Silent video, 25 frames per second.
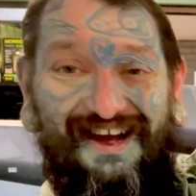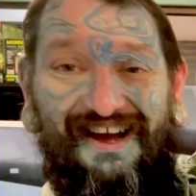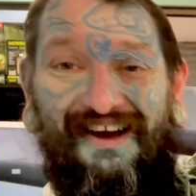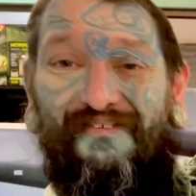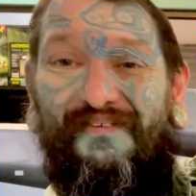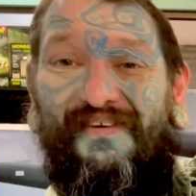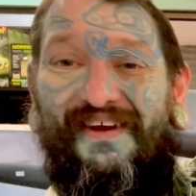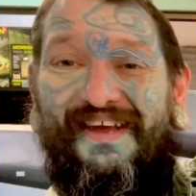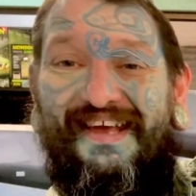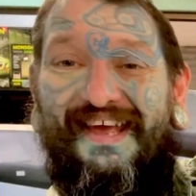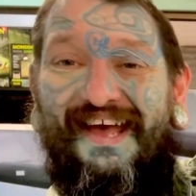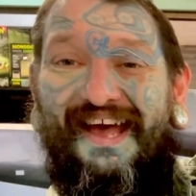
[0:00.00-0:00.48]

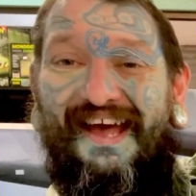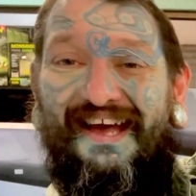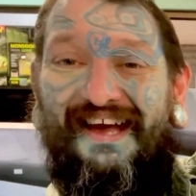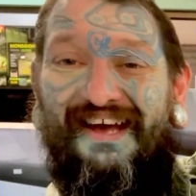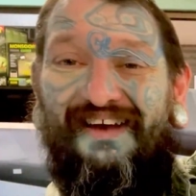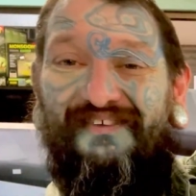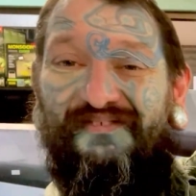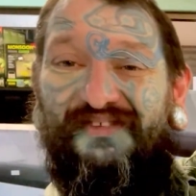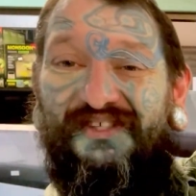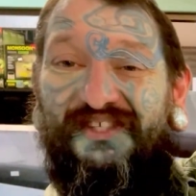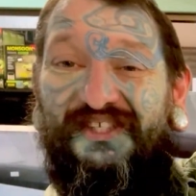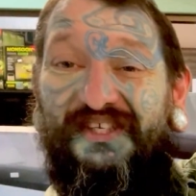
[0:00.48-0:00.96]
We
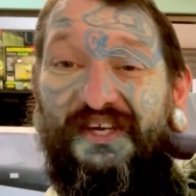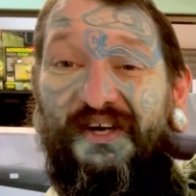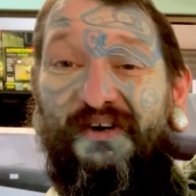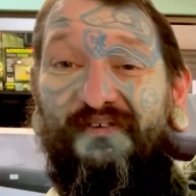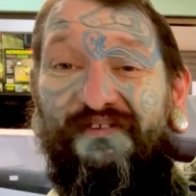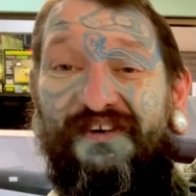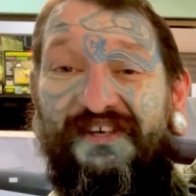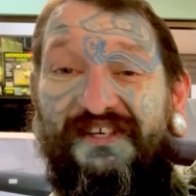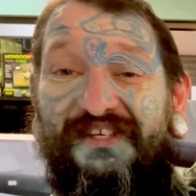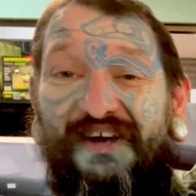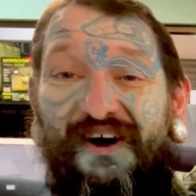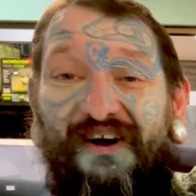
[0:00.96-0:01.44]
have
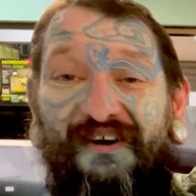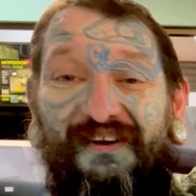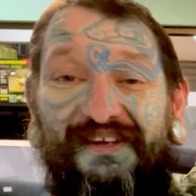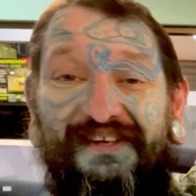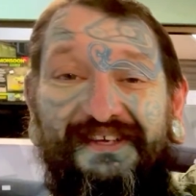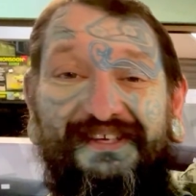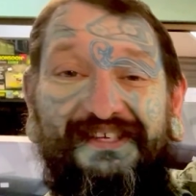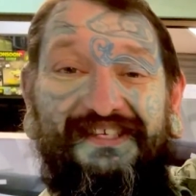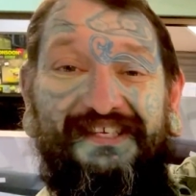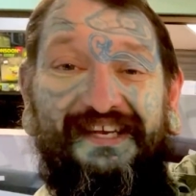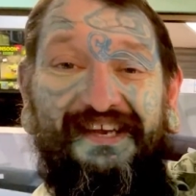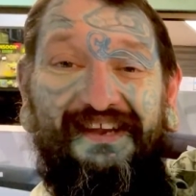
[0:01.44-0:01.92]
silver
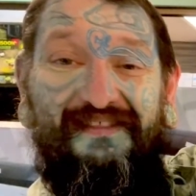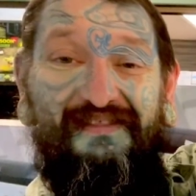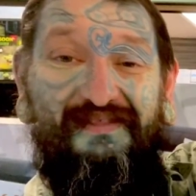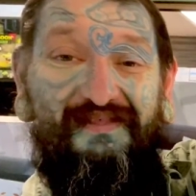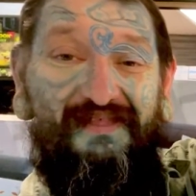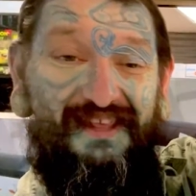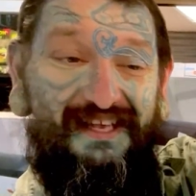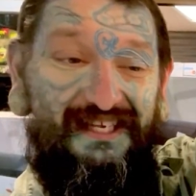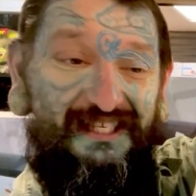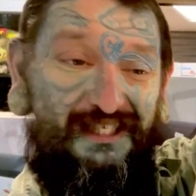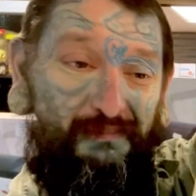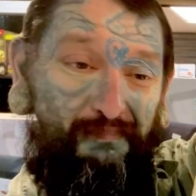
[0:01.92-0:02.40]
dollars in
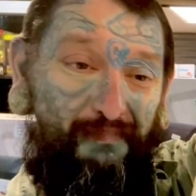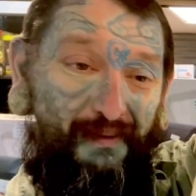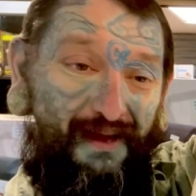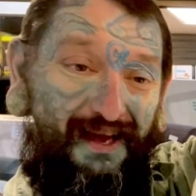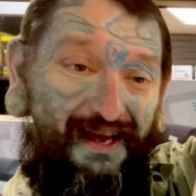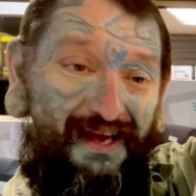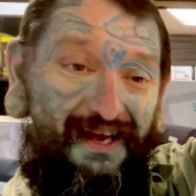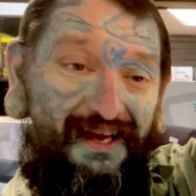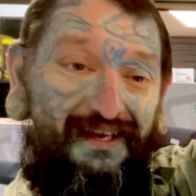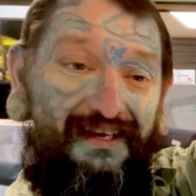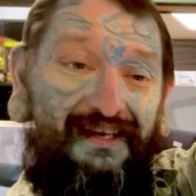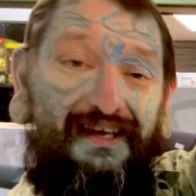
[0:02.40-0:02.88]
this
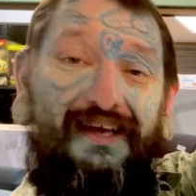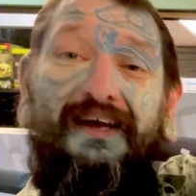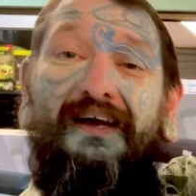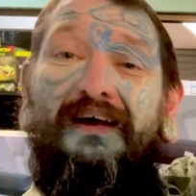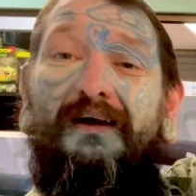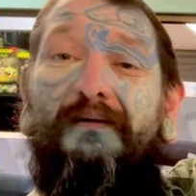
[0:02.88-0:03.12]
bag.